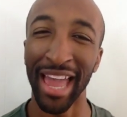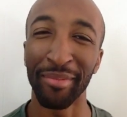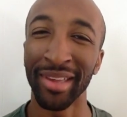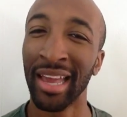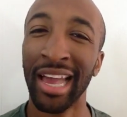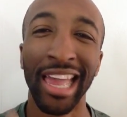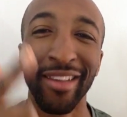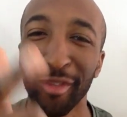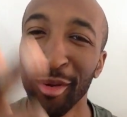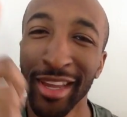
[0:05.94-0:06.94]
baby.
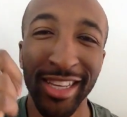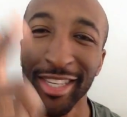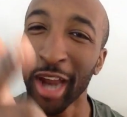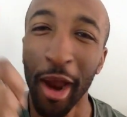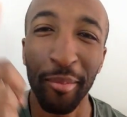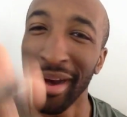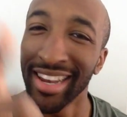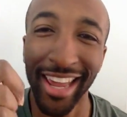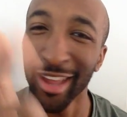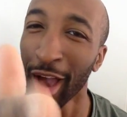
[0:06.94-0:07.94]
If you didn't start
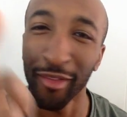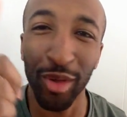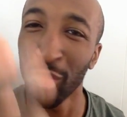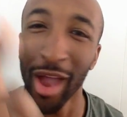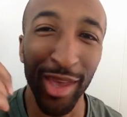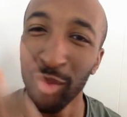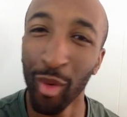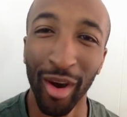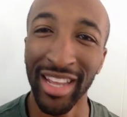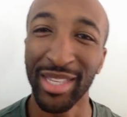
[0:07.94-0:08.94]
Monday off the way you
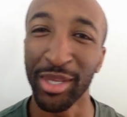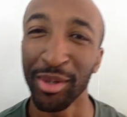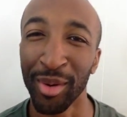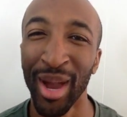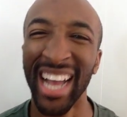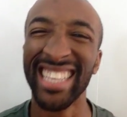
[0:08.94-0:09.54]
wanted to,